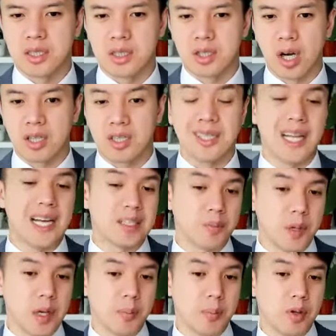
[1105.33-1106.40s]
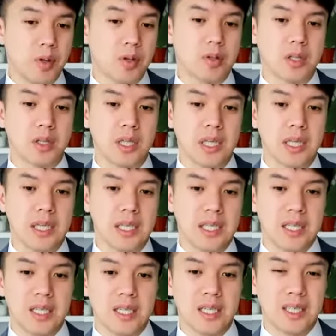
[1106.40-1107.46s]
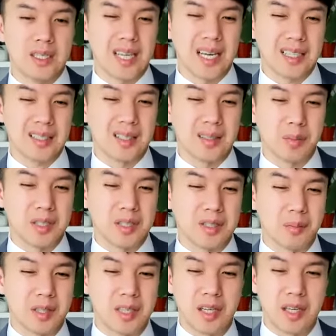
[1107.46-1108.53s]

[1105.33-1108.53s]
talk to less people, or is that going to be something that you do